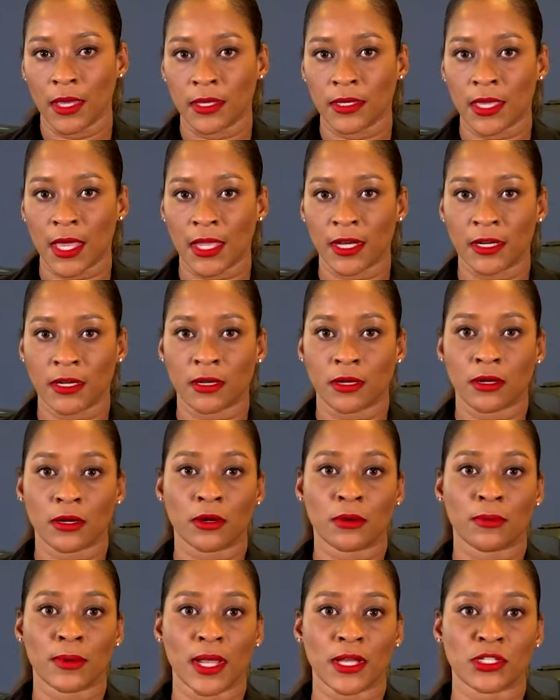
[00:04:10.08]
Canada
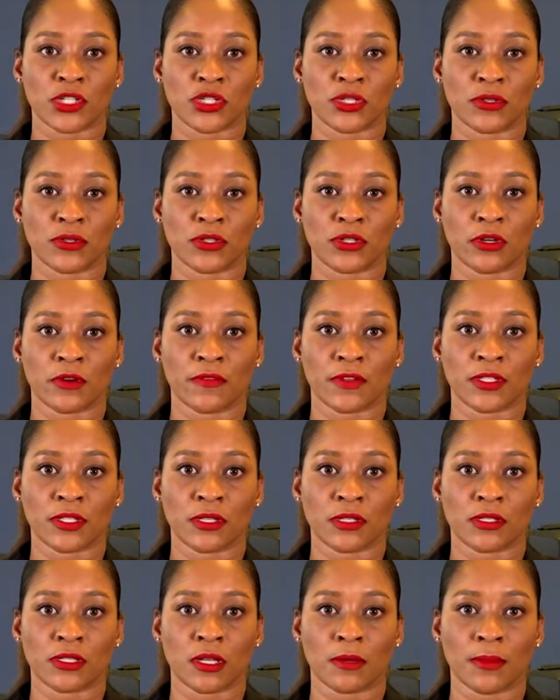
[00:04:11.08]
Correctional
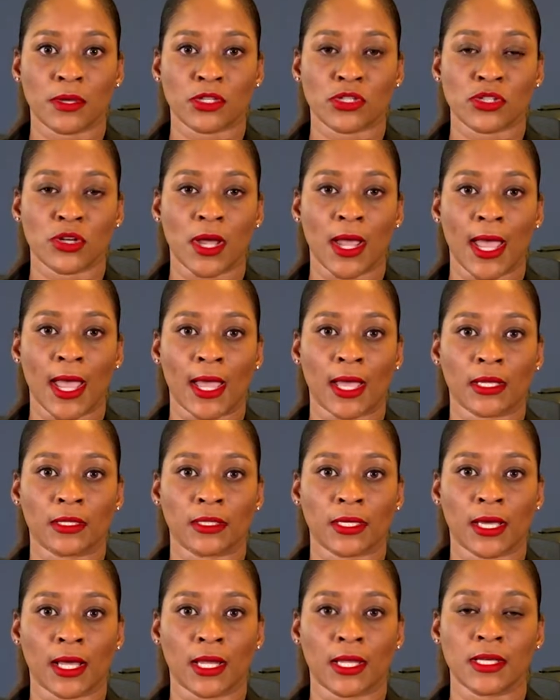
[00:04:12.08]
Services Commissioner Ann
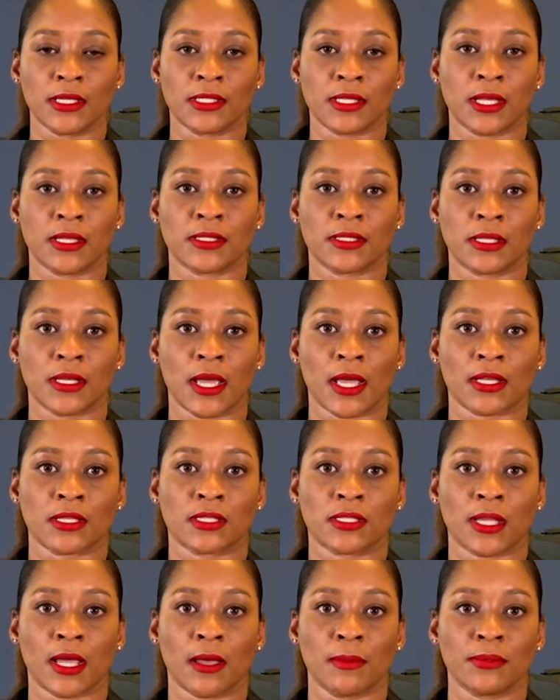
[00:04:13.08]
Kelly says the next
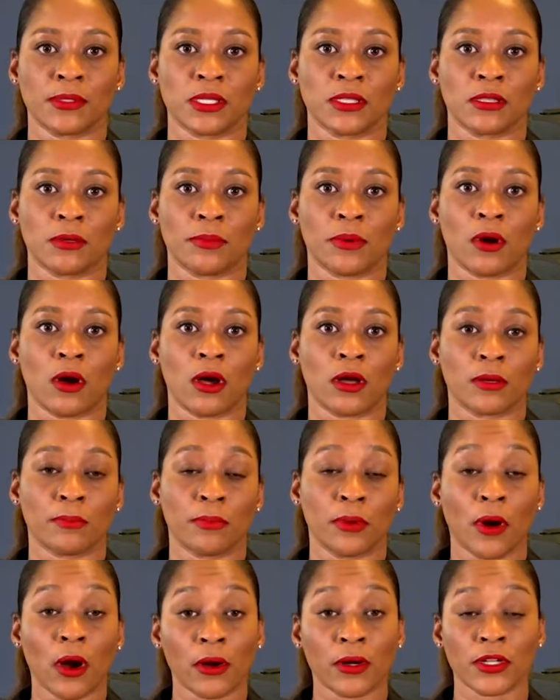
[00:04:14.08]
steps in the
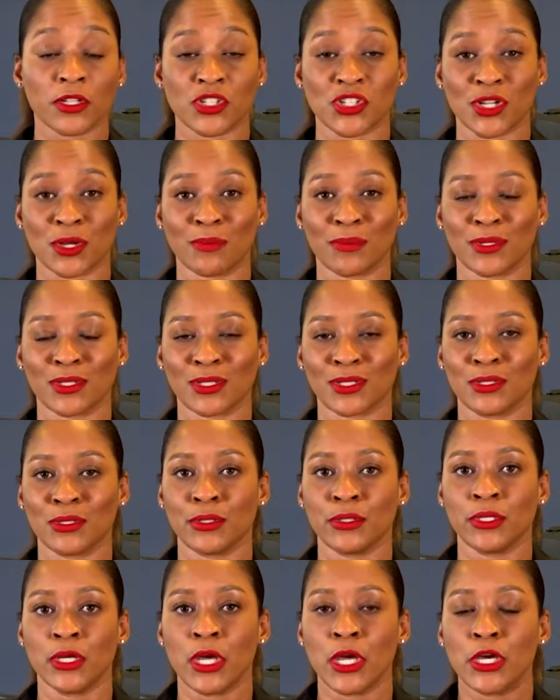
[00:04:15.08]
partnership
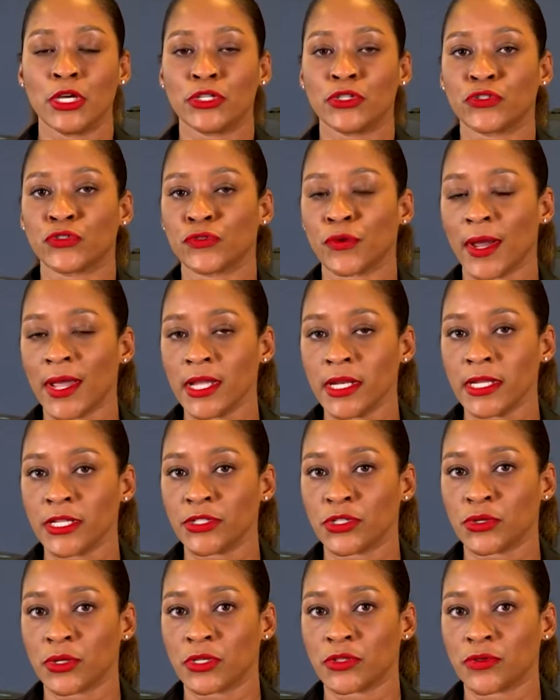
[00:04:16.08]
include training
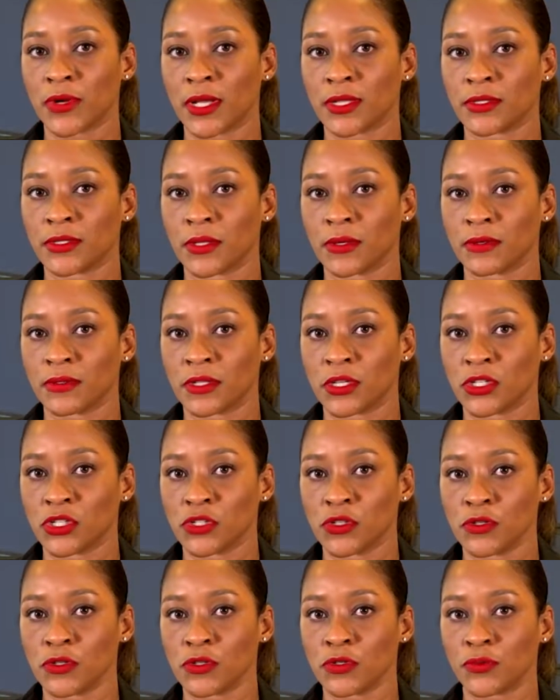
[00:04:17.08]
to address those
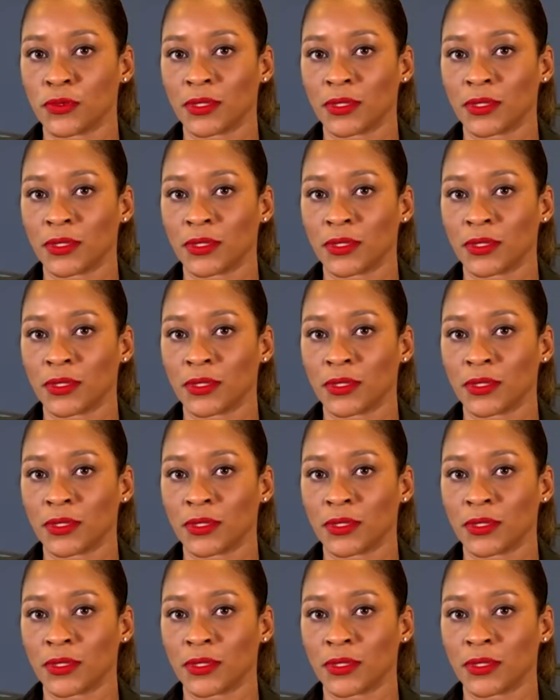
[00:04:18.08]
issues